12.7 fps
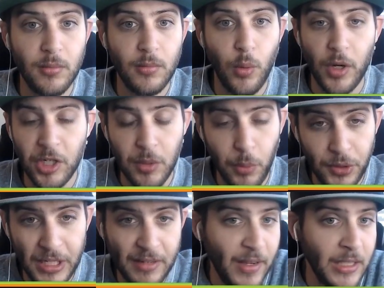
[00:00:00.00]
questionable
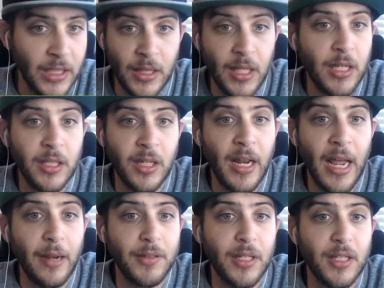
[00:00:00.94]
defense, I think he's going to
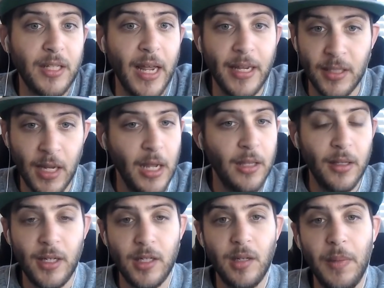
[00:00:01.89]
have success. That
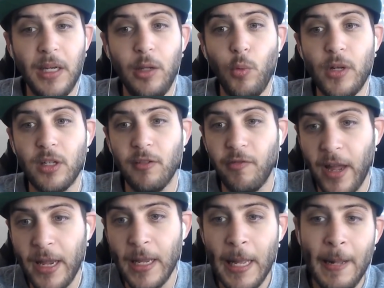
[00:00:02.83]
doesn't mean he wins the
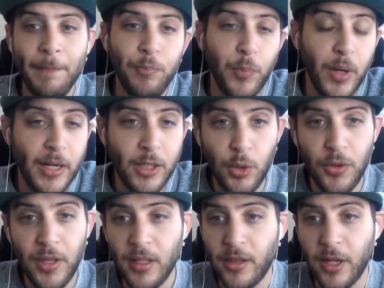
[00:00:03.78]
fight, but I do
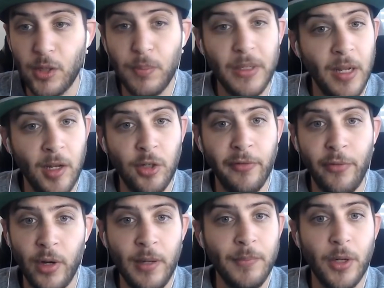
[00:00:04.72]
think there's potential
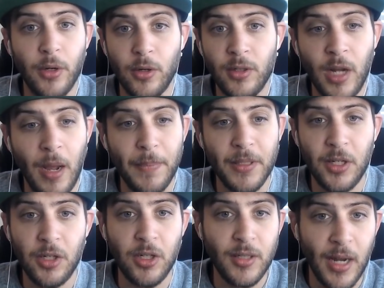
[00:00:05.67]
for him to earn top
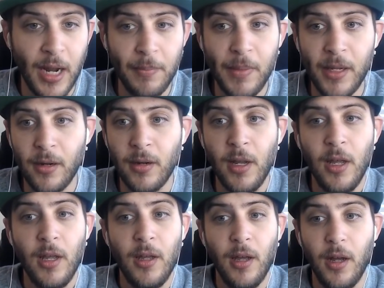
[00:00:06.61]
position time here,
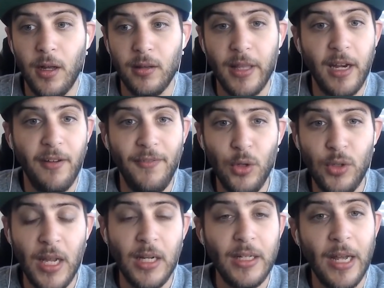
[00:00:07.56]
land a few
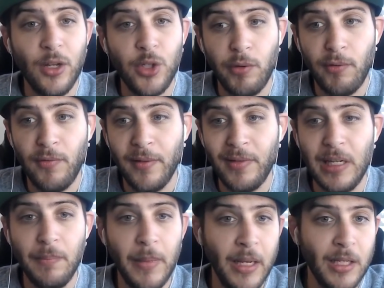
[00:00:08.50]
takedowns over
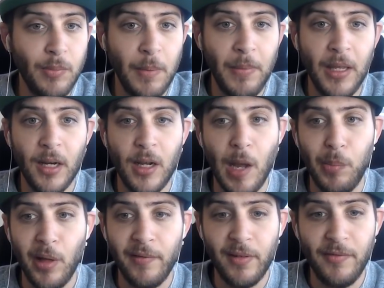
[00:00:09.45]
15 minutes, maybe get a couple
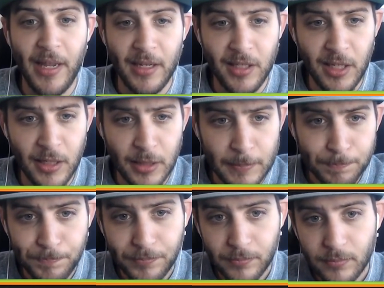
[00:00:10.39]
of advances.
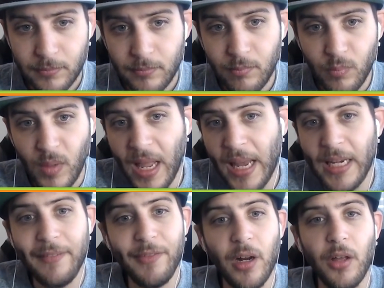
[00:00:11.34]
And
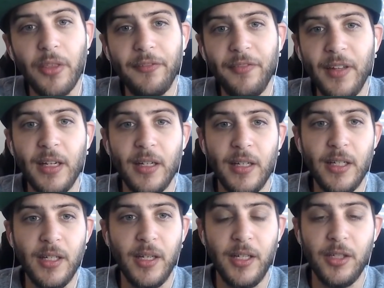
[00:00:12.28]
even on the feet,
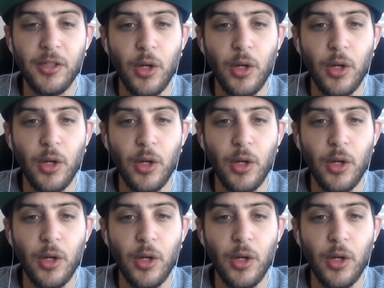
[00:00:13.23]
he's